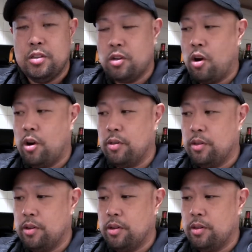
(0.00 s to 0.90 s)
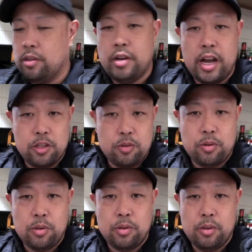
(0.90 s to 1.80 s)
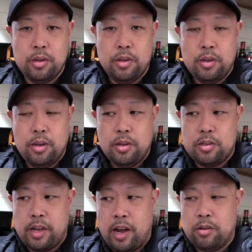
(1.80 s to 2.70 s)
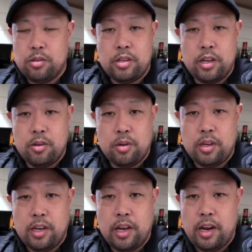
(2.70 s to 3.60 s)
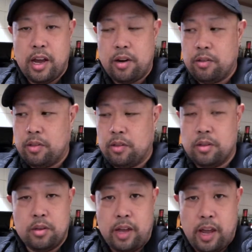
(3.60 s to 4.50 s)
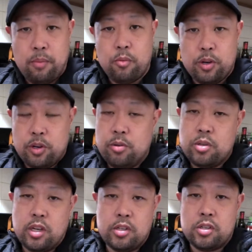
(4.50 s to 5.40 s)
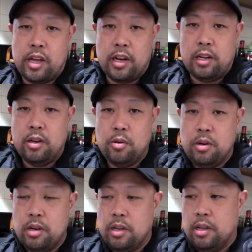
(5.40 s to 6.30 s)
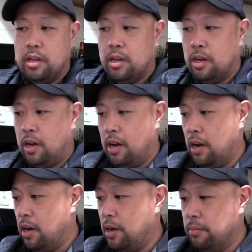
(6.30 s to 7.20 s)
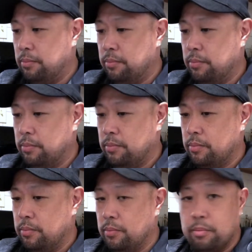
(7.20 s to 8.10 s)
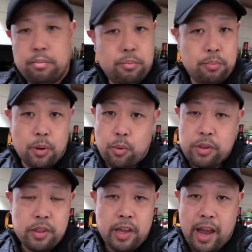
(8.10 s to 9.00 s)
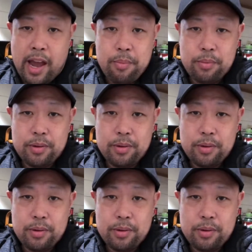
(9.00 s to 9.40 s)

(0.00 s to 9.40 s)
are the natural sounds that you can get out of the amp when you're using it standalone. But with the app,